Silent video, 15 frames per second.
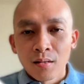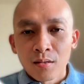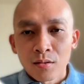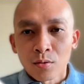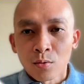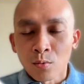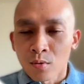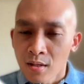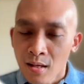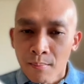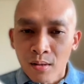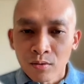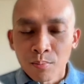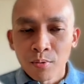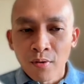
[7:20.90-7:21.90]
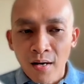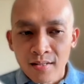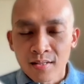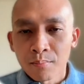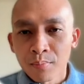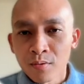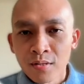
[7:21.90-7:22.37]
So there are multiple
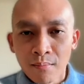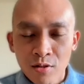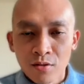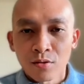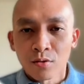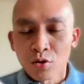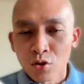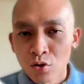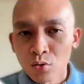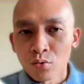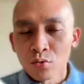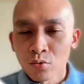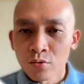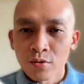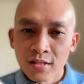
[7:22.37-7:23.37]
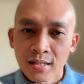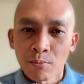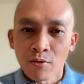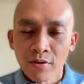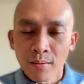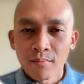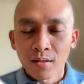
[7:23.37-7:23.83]
examples. I'm just going to show you some
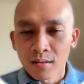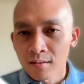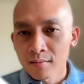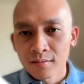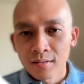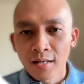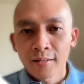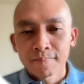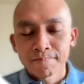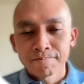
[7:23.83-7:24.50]
of them, and yeah,